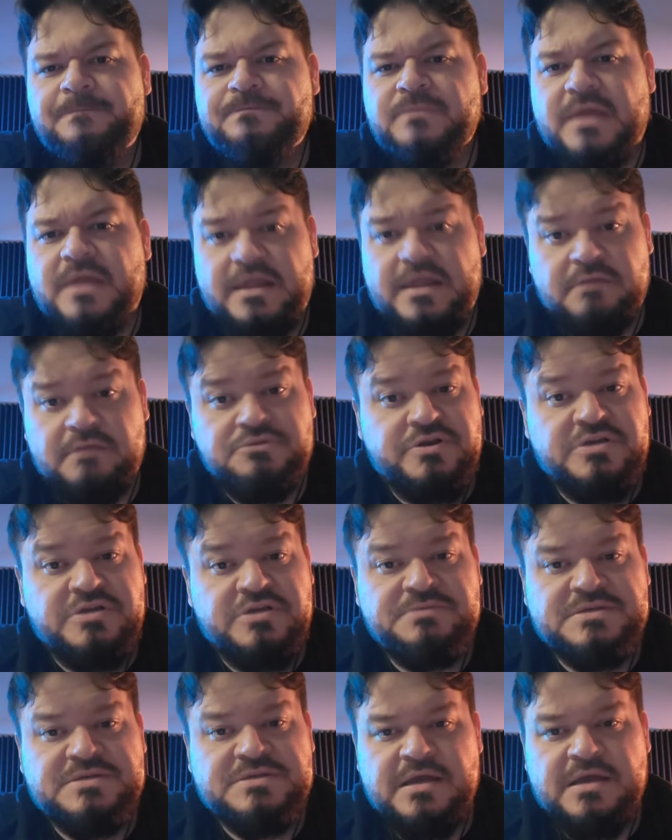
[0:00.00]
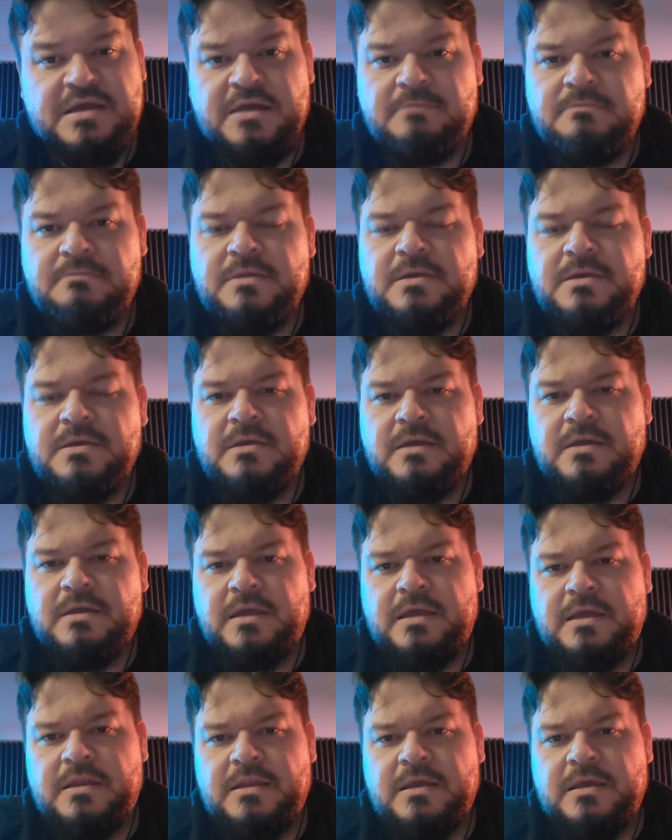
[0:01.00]
and it was Christmas time,
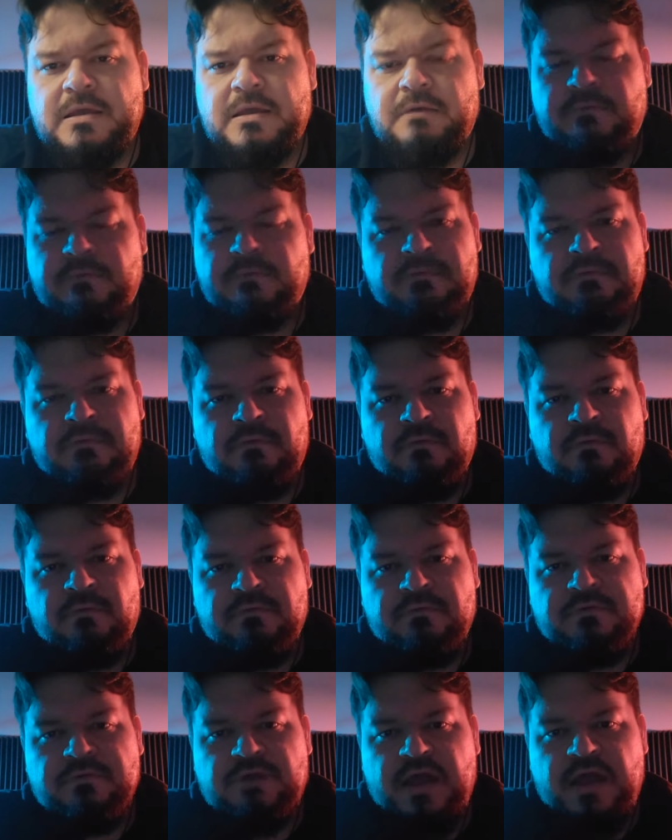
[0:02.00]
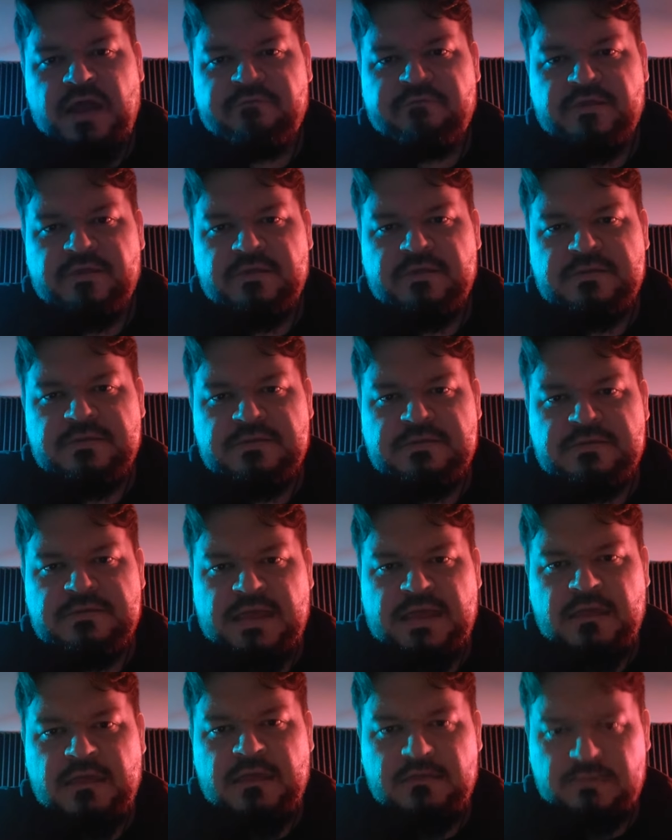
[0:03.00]
and we were driving
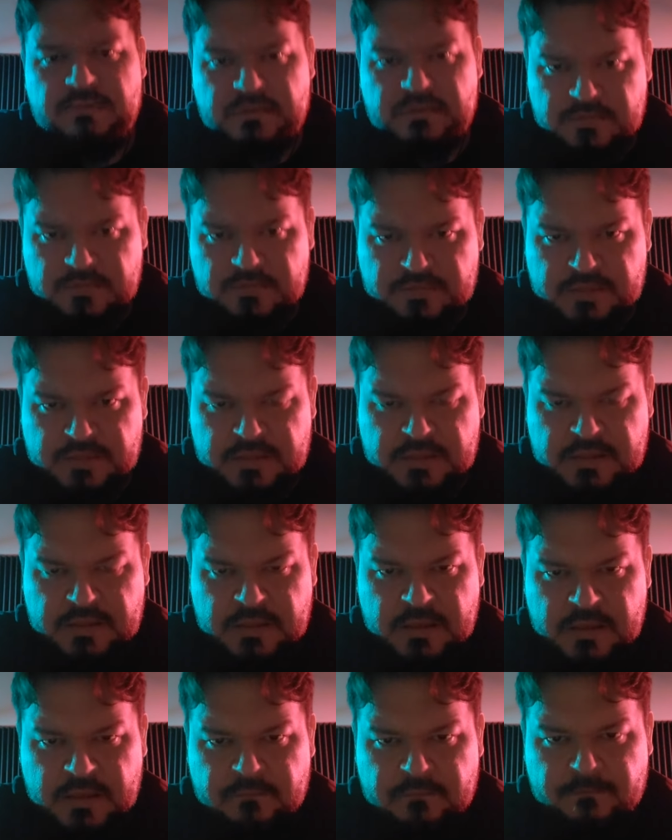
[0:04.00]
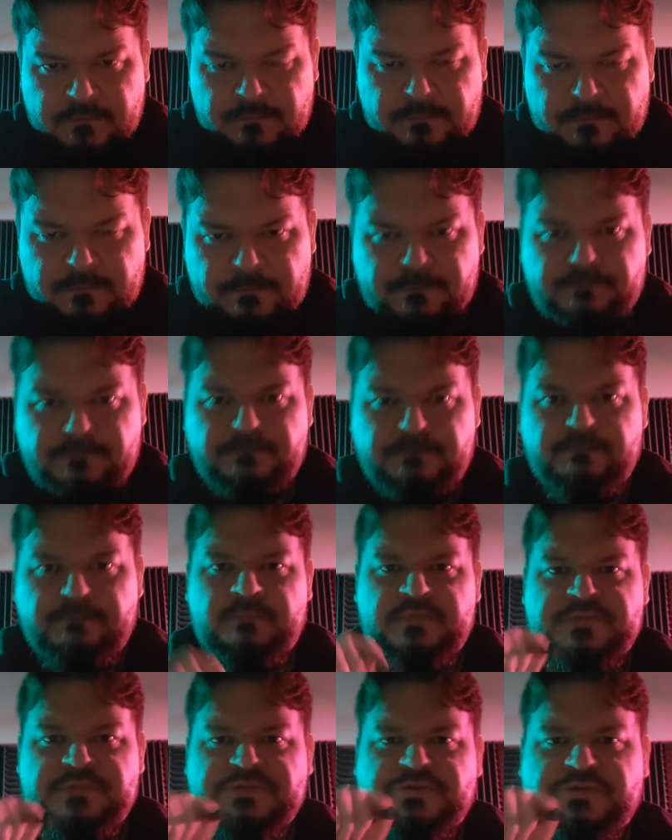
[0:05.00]
down the
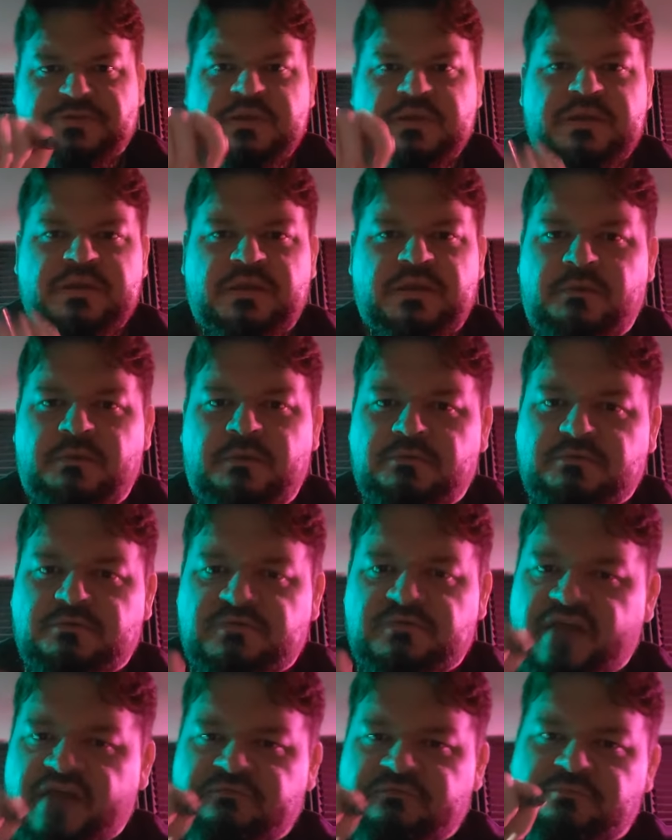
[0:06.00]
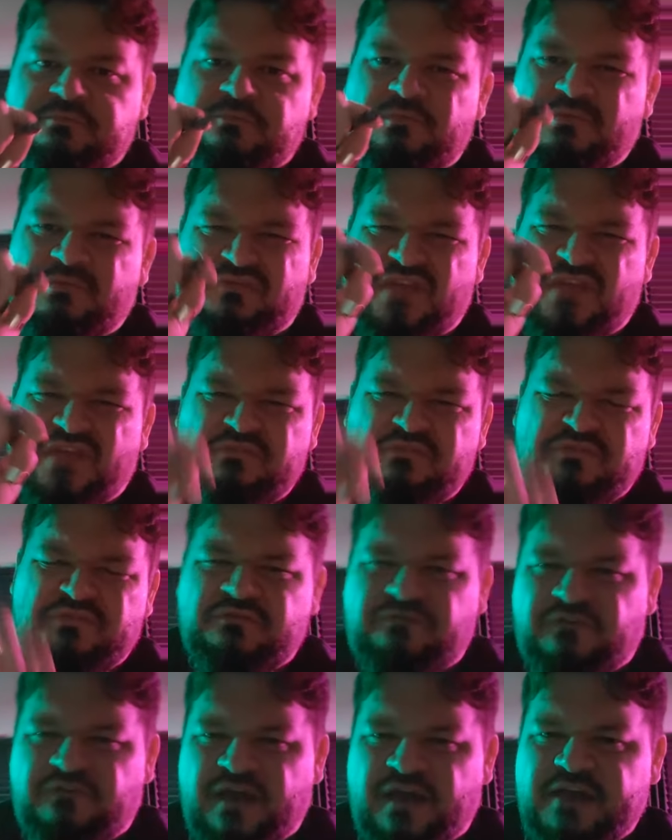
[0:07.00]
the street, and we weren't driving
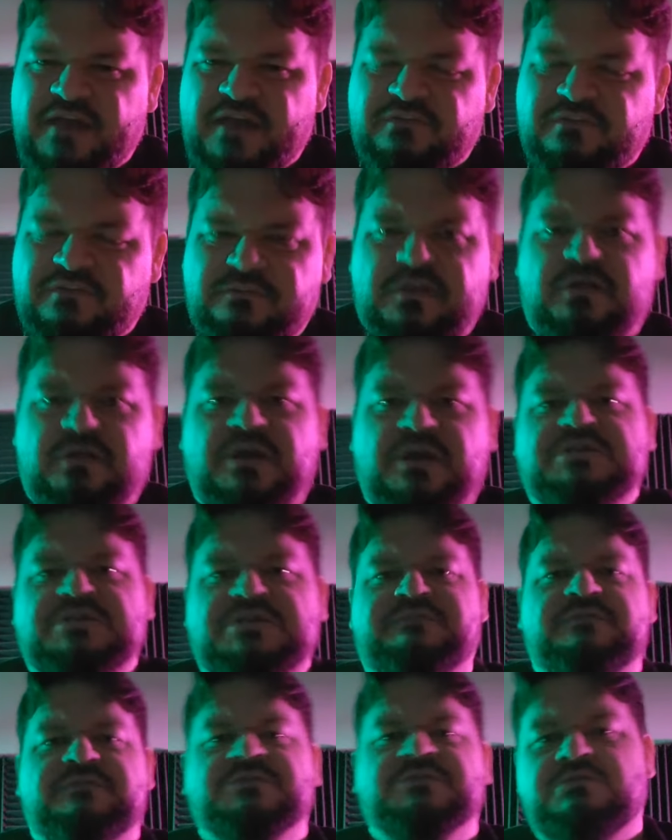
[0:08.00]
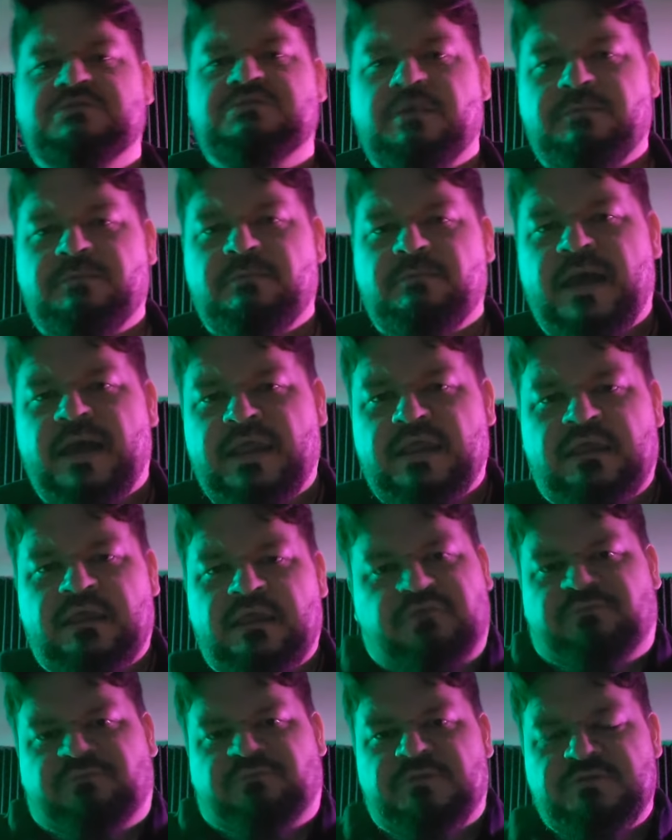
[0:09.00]
too fast, and I just finished doing upper body.
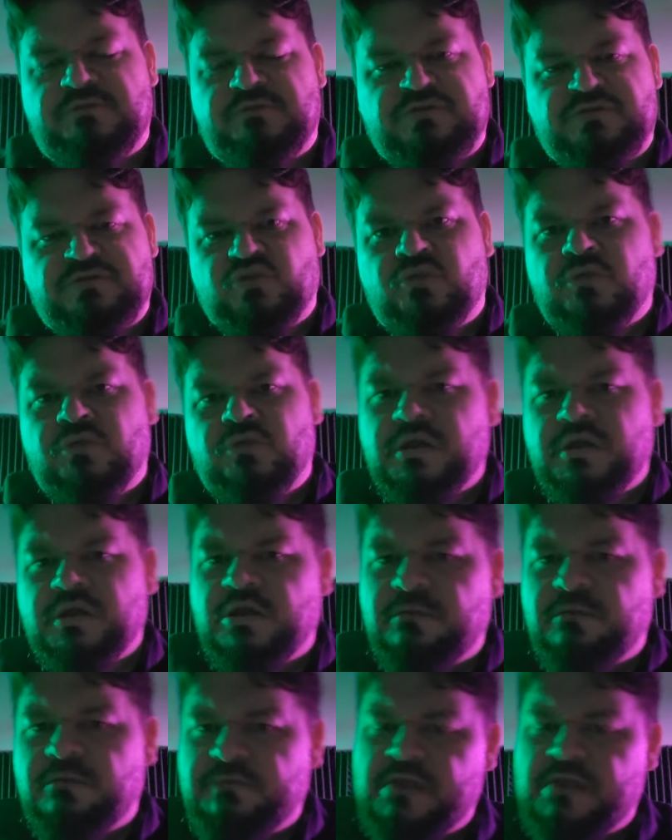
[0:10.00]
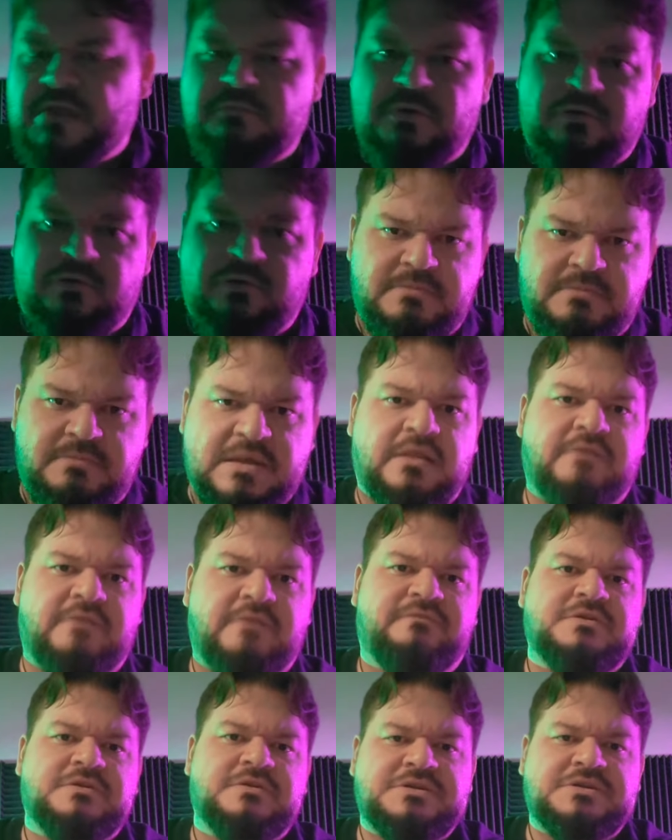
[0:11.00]
I was pretty sore, me and him both big
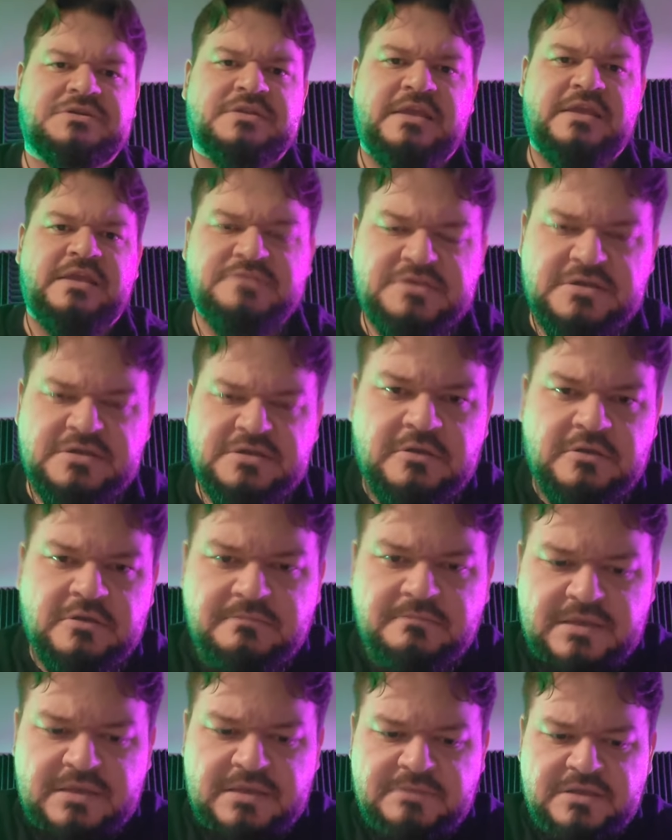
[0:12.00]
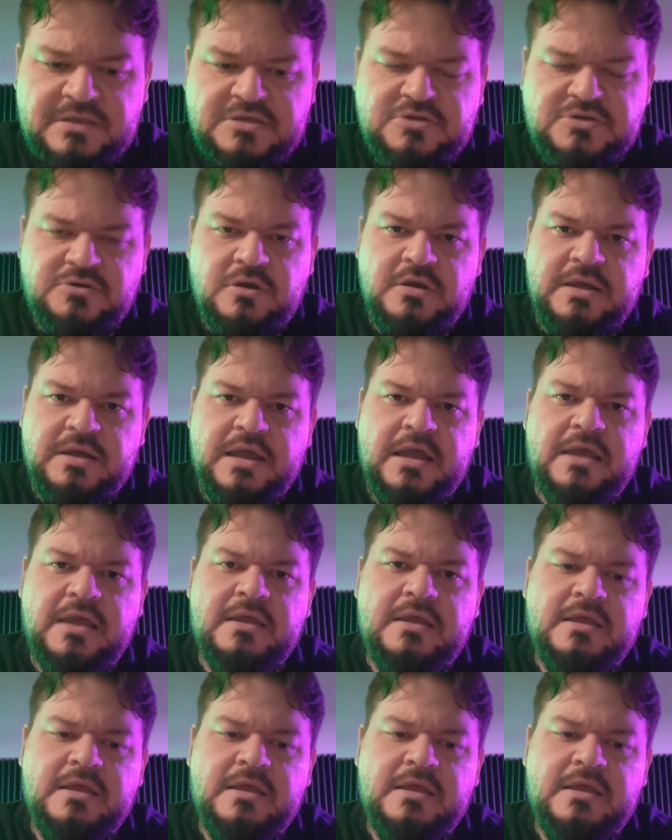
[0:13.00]
lifters. He's a Navy SEAL, big strong guy,